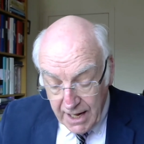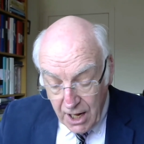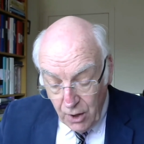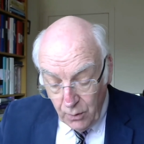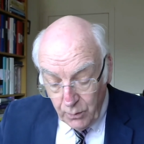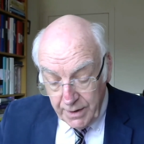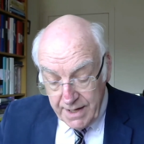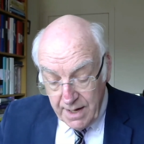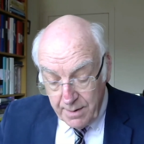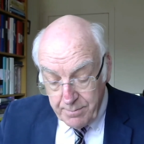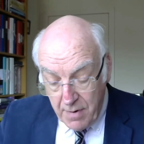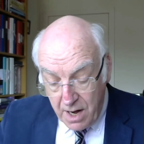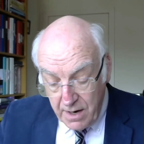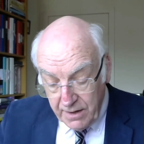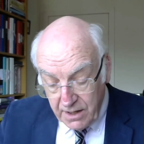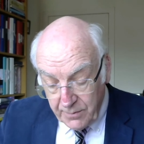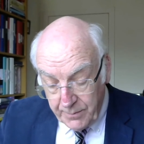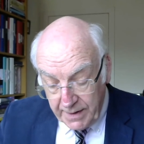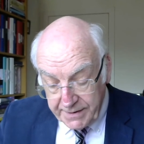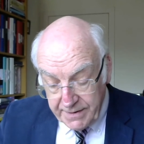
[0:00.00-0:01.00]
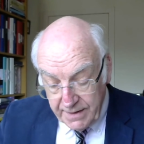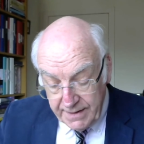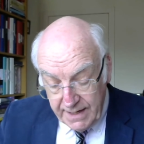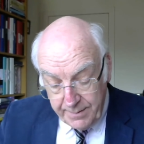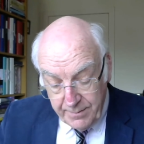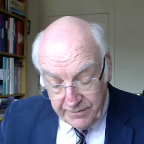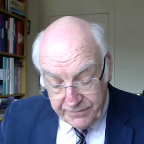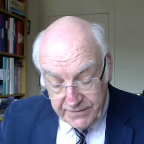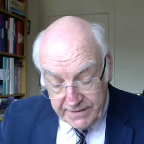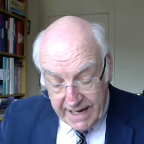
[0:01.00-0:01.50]
when a monk by the name
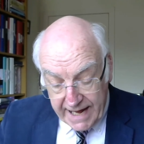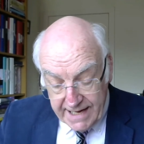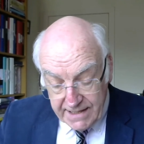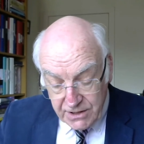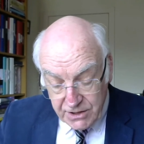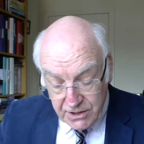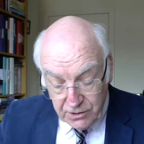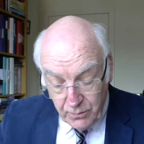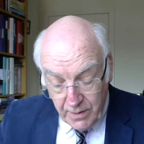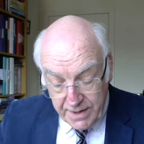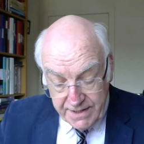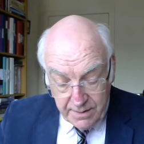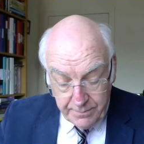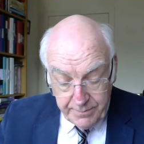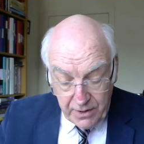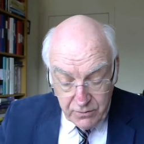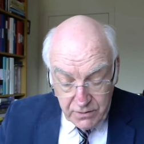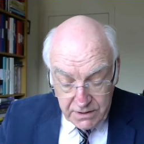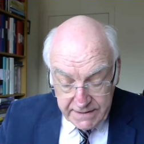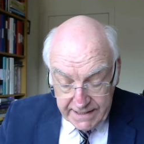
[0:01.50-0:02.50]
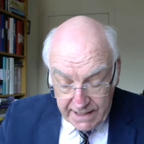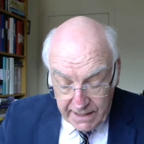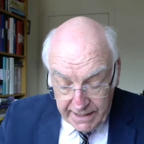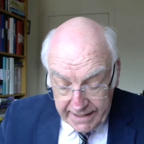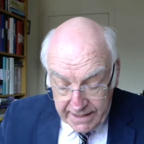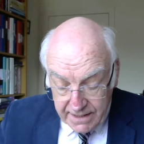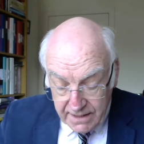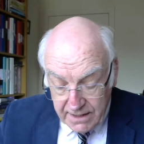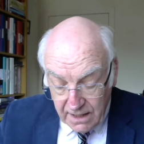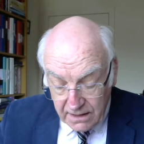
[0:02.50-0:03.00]
of Tetzel went about selling
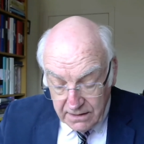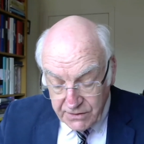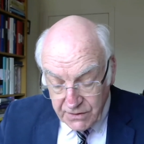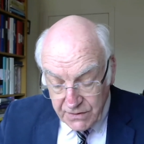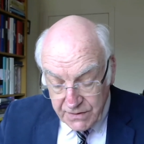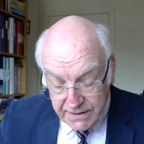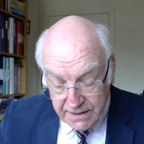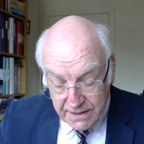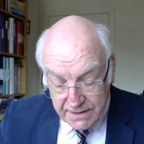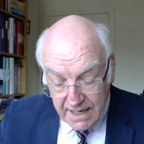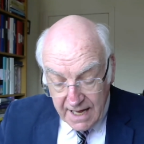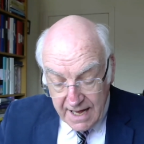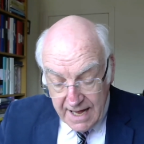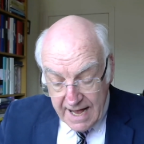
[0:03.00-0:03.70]
indulgences